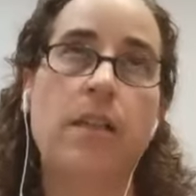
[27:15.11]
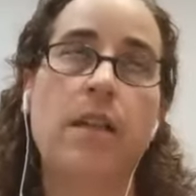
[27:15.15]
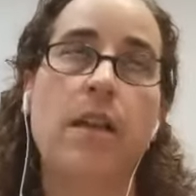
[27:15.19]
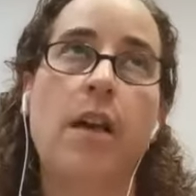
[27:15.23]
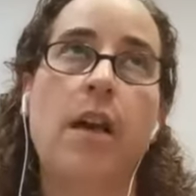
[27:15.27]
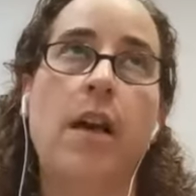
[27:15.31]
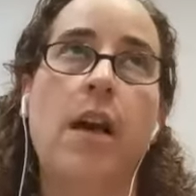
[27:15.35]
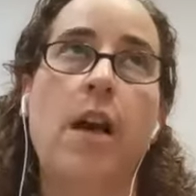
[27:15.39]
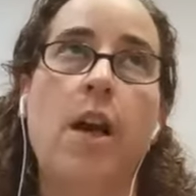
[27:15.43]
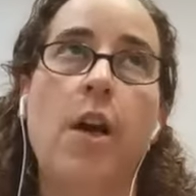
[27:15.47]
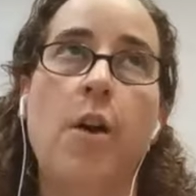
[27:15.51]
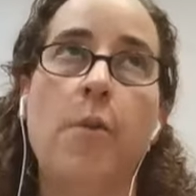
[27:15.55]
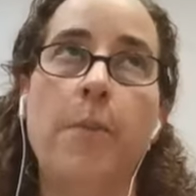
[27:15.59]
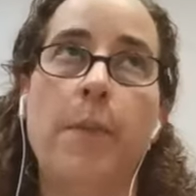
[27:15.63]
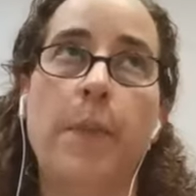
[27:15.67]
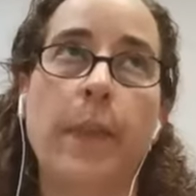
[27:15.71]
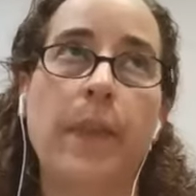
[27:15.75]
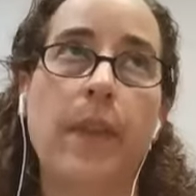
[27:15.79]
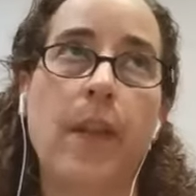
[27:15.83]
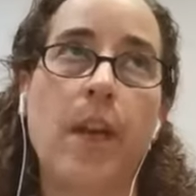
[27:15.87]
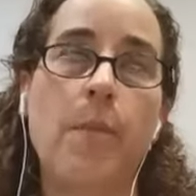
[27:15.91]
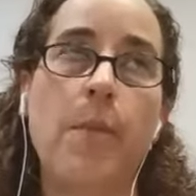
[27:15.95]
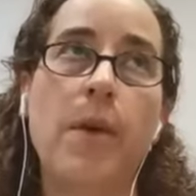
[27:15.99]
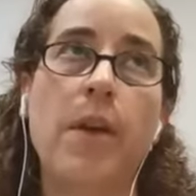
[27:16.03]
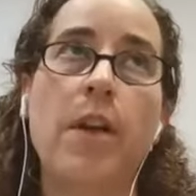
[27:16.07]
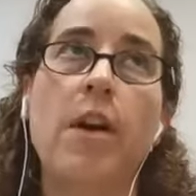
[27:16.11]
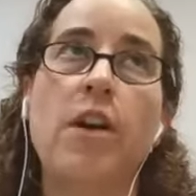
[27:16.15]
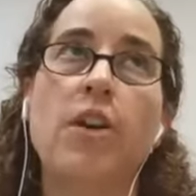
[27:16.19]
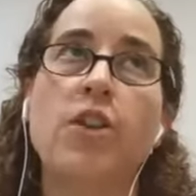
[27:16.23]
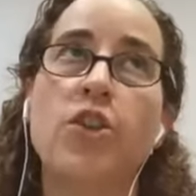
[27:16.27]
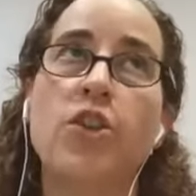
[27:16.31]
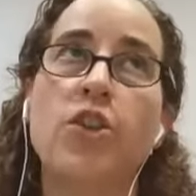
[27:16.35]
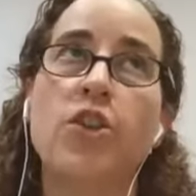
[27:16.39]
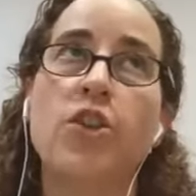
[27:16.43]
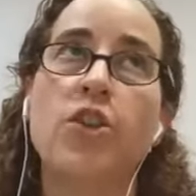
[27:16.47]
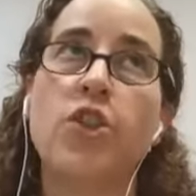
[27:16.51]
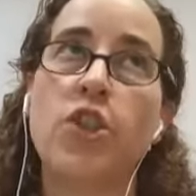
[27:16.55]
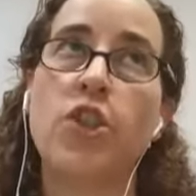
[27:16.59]
I mean, our
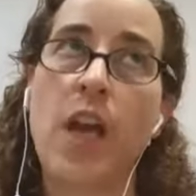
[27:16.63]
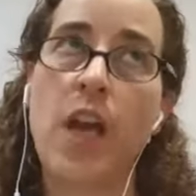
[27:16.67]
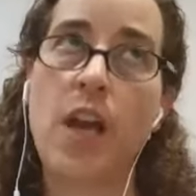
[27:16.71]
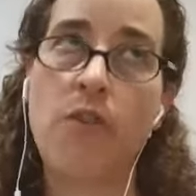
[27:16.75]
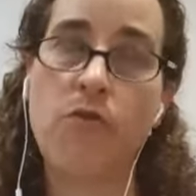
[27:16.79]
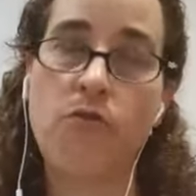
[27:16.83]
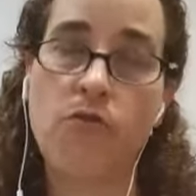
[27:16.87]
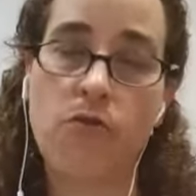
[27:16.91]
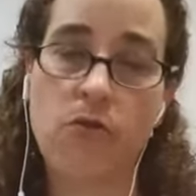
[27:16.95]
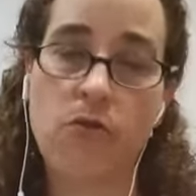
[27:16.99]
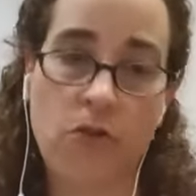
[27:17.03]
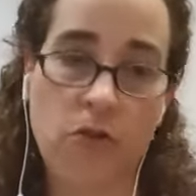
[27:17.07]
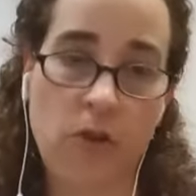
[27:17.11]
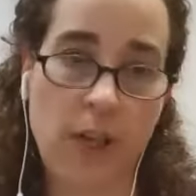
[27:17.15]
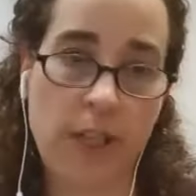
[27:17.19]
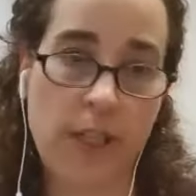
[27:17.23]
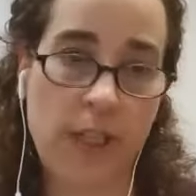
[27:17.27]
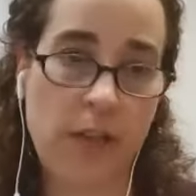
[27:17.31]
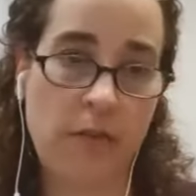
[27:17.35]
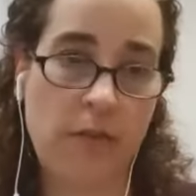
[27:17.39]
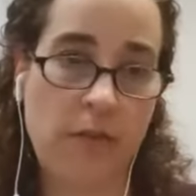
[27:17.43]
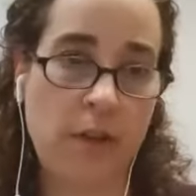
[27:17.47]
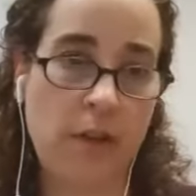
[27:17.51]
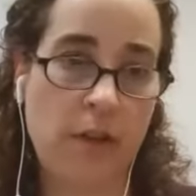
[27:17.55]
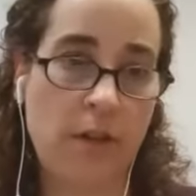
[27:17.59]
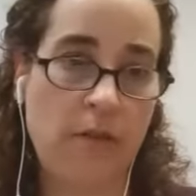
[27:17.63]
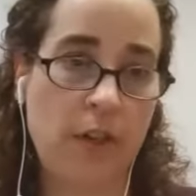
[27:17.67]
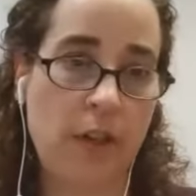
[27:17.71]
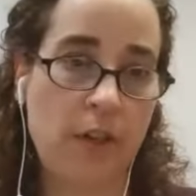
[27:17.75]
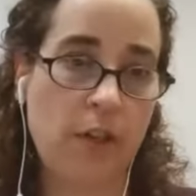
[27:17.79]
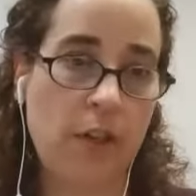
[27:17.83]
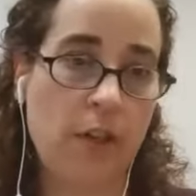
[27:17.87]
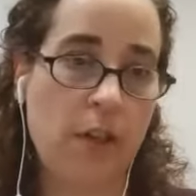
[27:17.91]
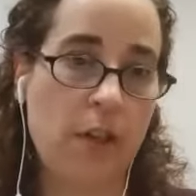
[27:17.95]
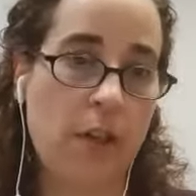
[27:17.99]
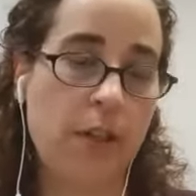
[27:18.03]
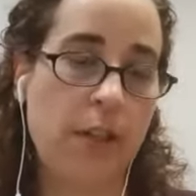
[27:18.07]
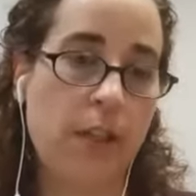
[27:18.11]
general criteria around
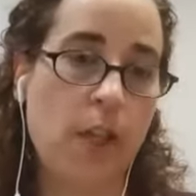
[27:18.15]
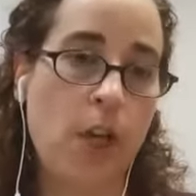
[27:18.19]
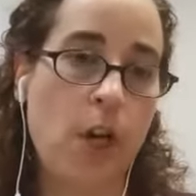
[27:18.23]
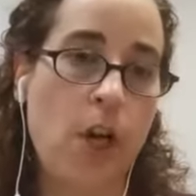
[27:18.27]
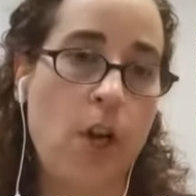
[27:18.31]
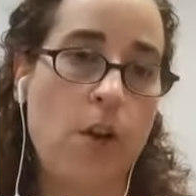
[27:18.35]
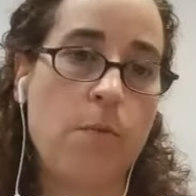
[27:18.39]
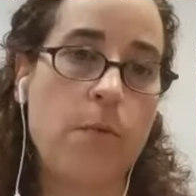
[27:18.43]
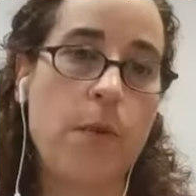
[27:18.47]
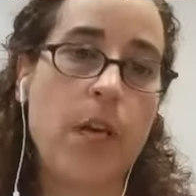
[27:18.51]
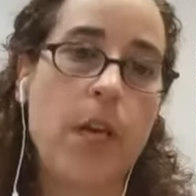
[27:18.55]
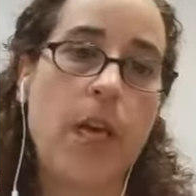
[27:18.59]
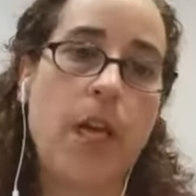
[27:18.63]
a nursing home